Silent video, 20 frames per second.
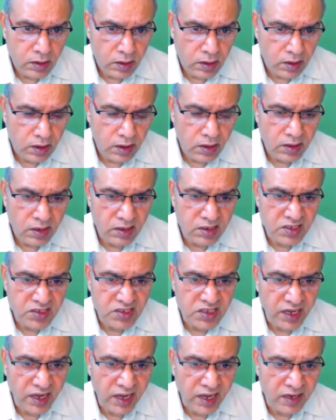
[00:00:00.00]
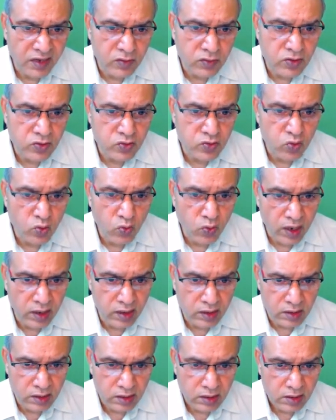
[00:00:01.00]
Let us say n equals to
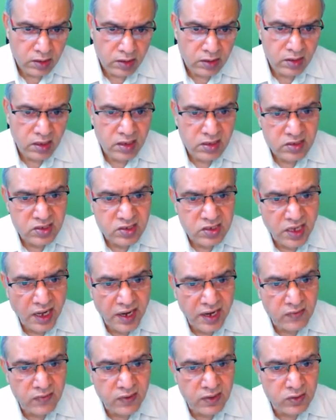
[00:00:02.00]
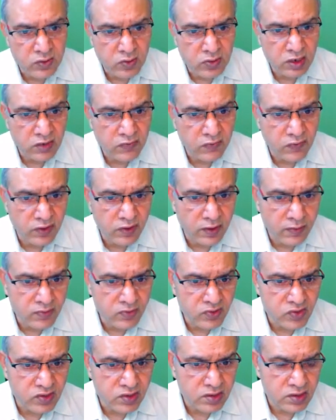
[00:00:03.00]
1. Then sine 120
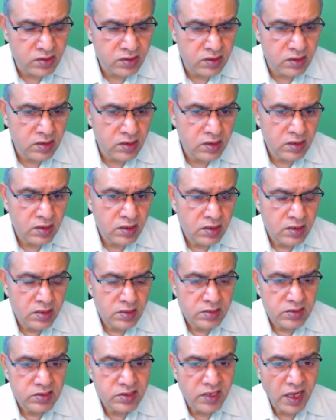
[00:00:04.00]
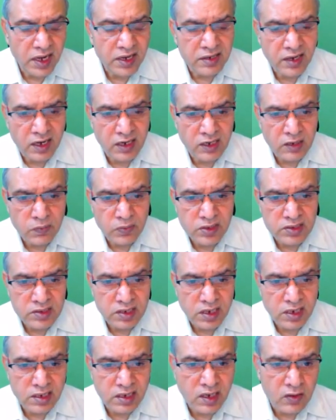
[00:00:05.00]
becomes sine 90 plus
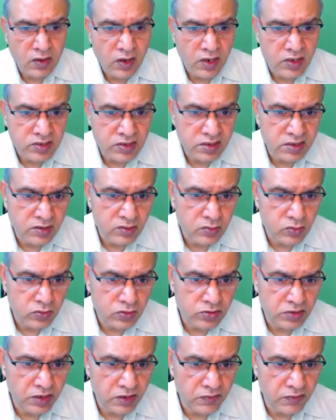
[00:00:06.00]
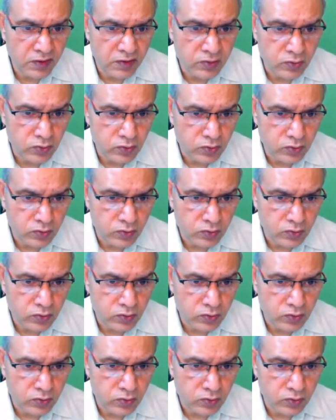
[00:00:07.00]
30 cos 30 root 3/2.